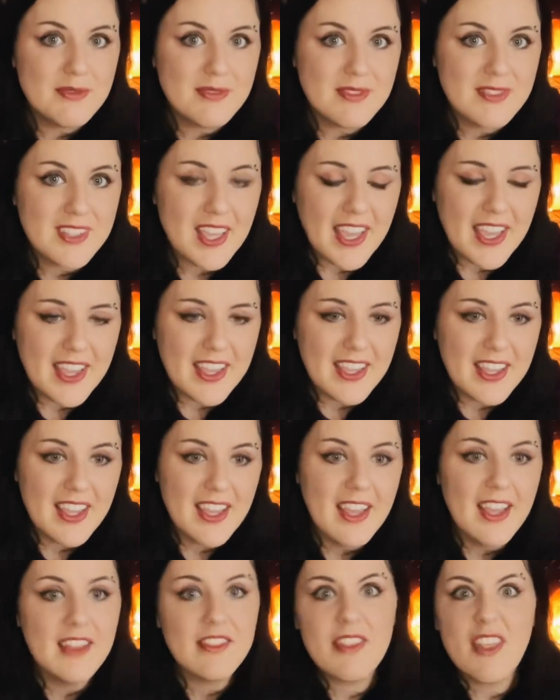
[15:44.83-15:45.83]
Okay.
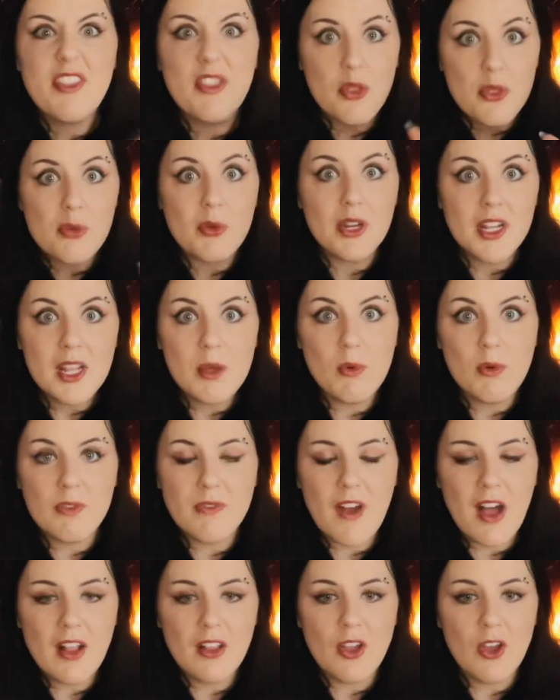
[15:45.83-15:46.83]
Then the 3D will
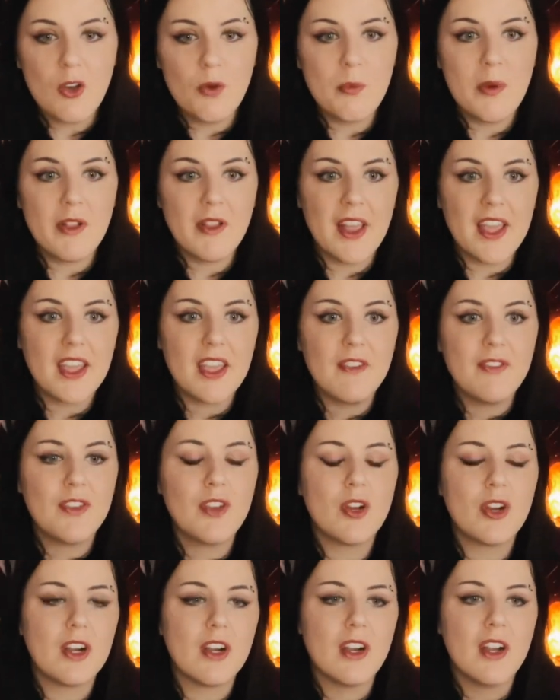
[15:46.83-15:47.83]
follow, but like if
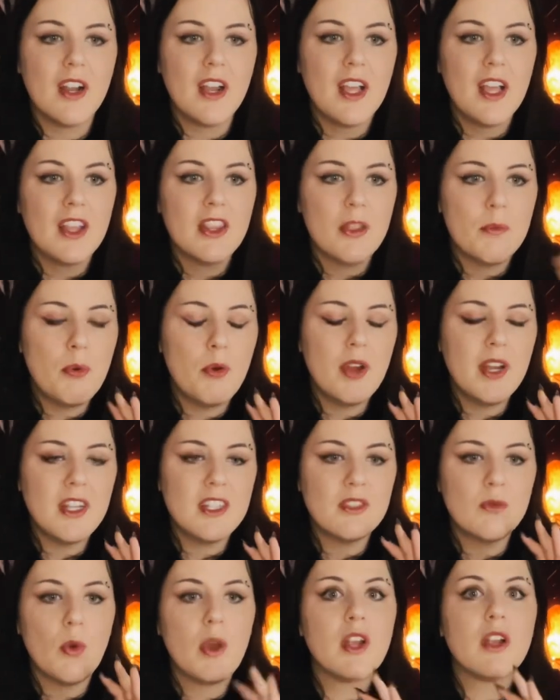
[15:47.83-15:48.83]
you're, the point
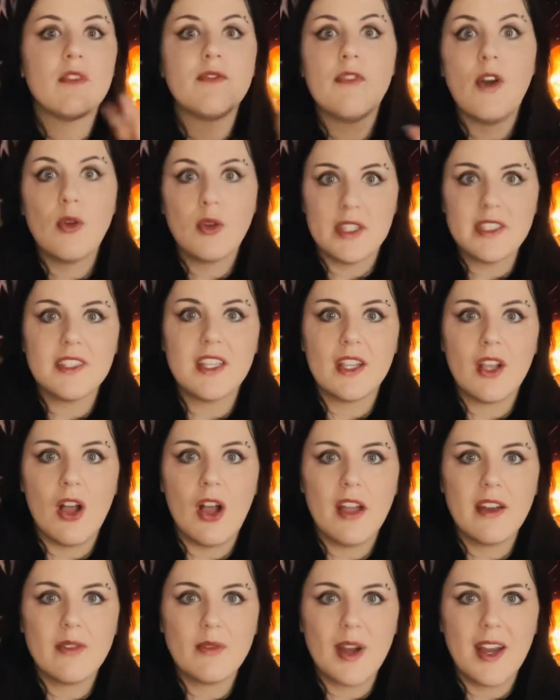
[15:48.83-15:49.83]
is what you're focusing
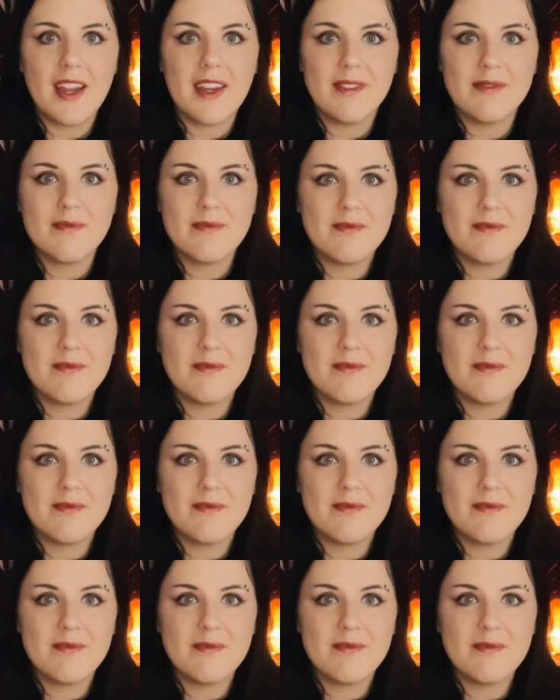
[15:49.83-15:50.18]
on, right?